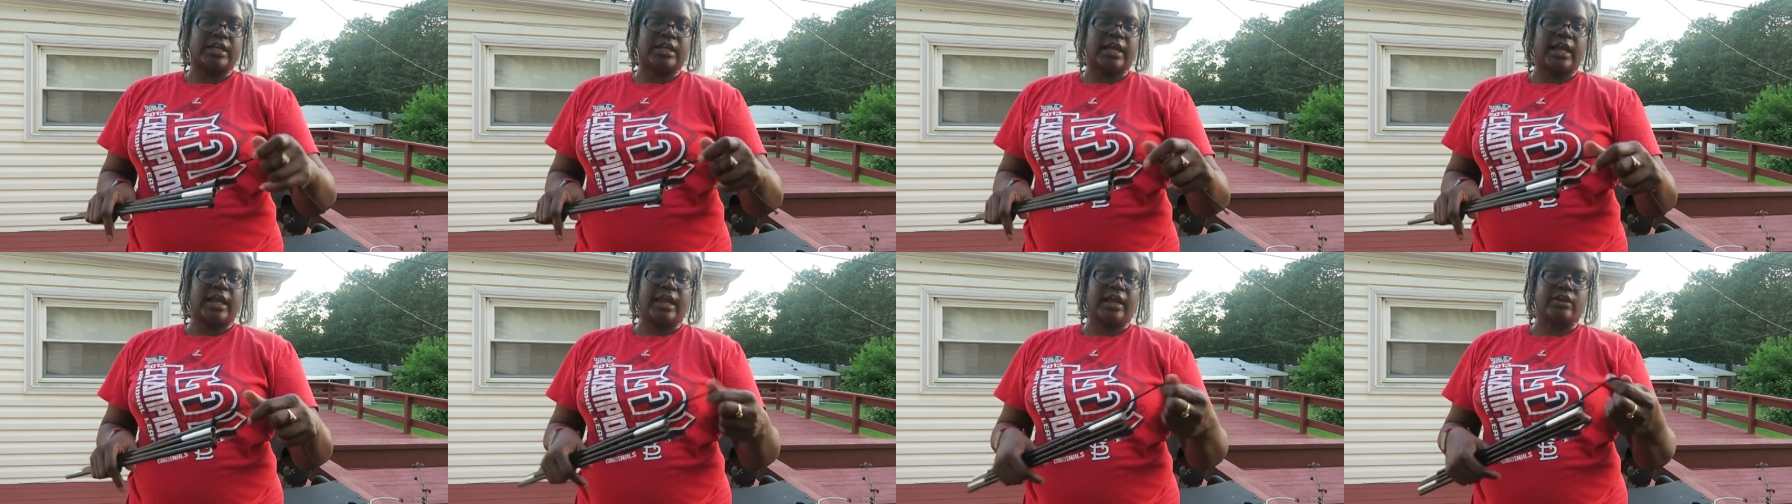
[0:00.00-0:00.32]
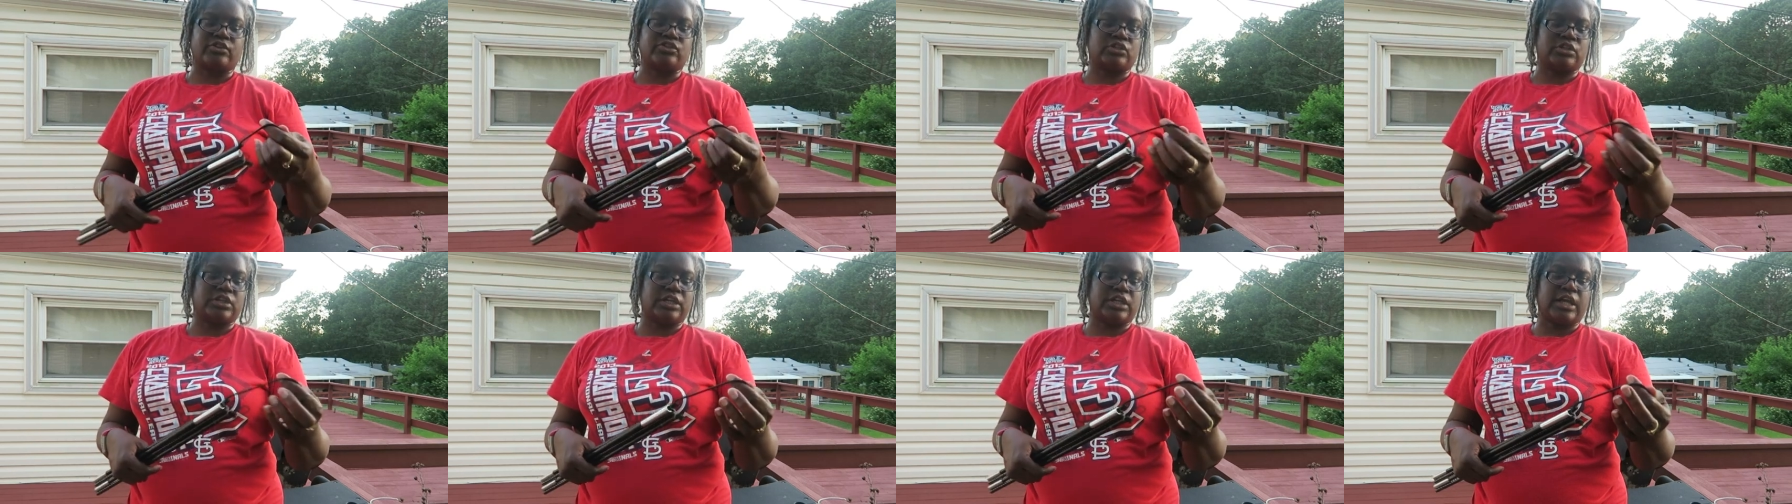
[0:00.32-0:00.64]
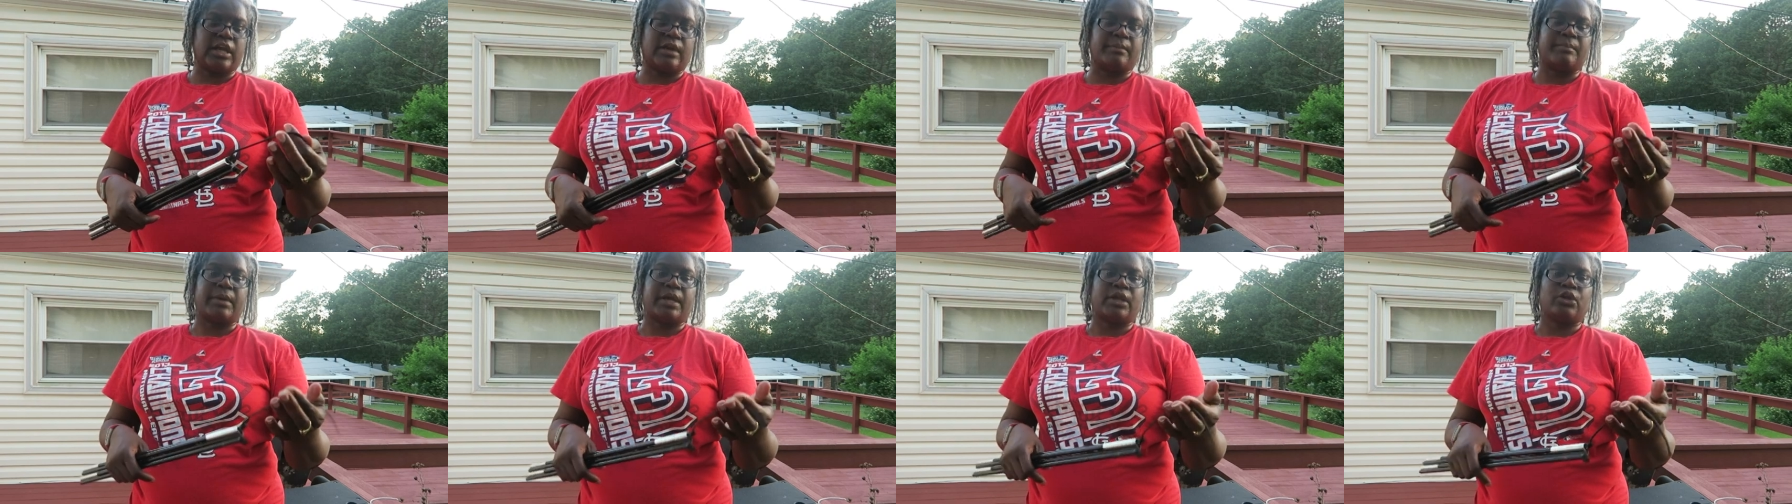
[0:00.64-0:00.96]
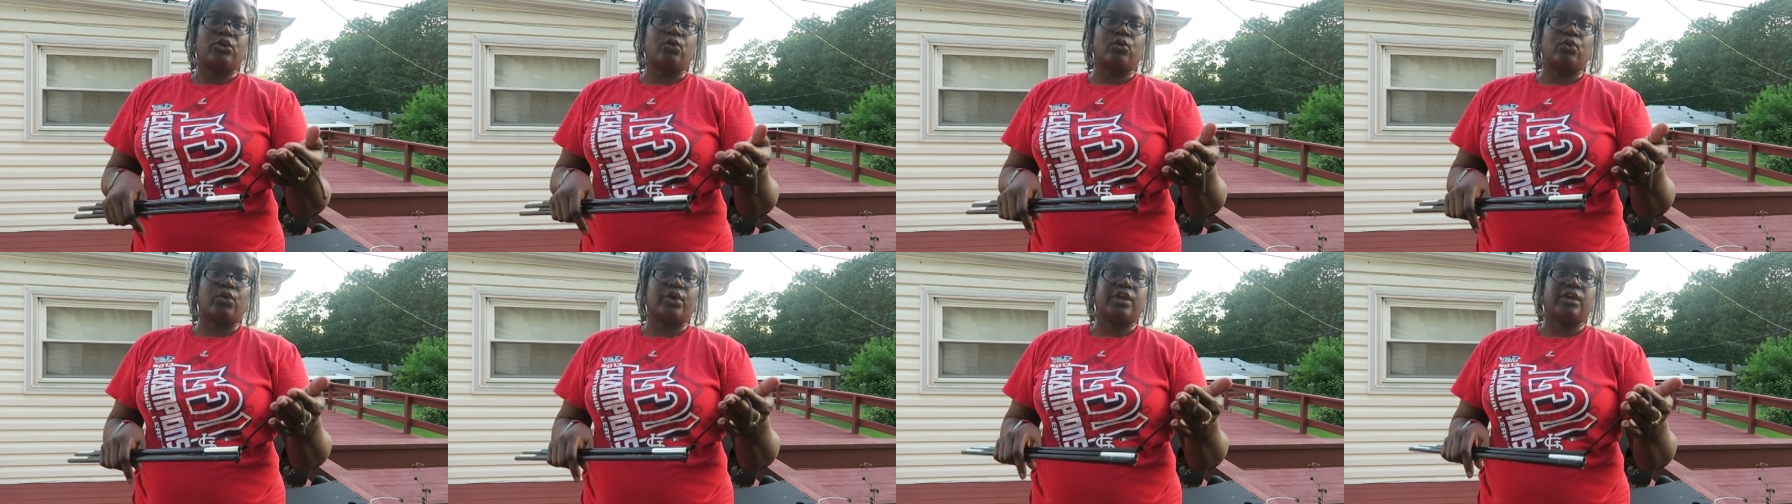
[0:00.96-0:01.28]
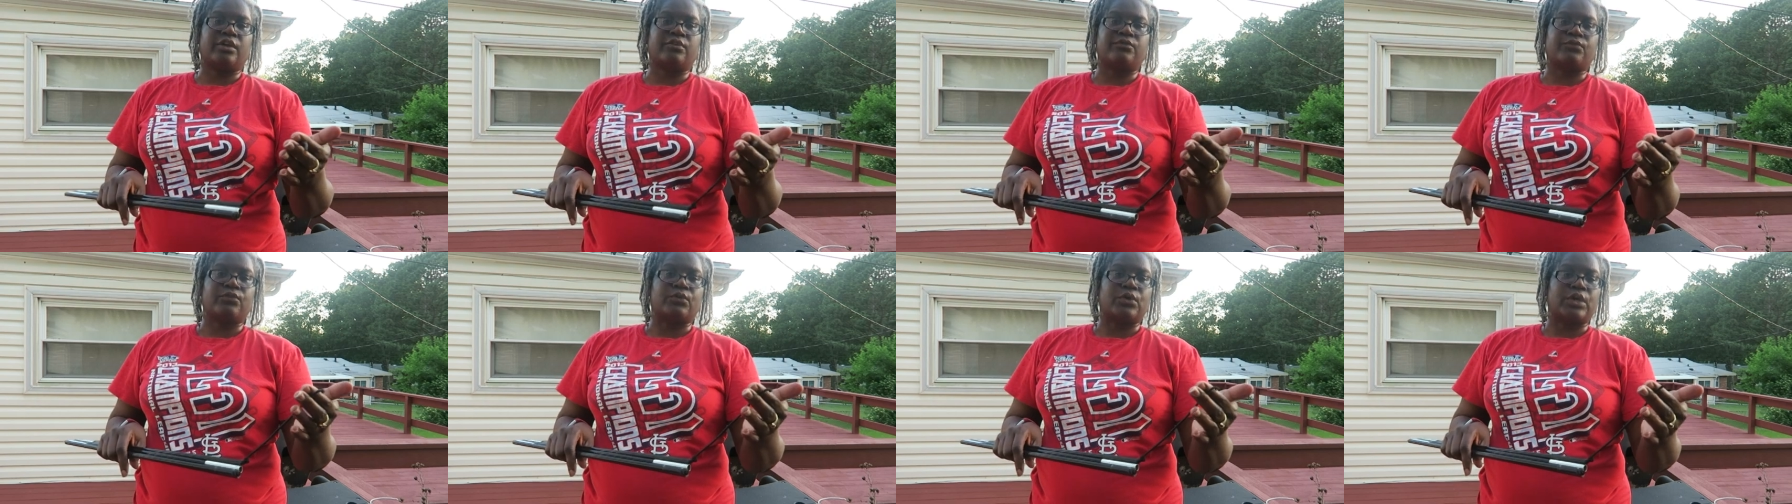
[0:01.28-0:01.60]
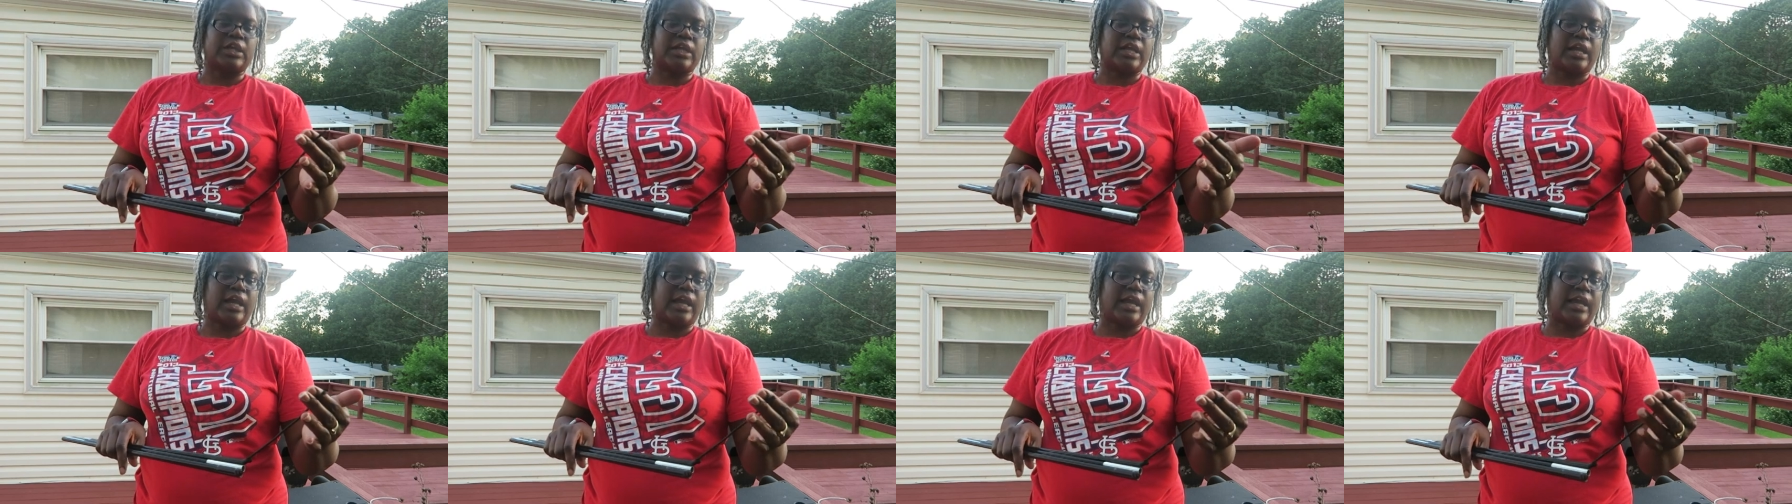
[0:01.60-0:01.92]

and I actually got my cording free.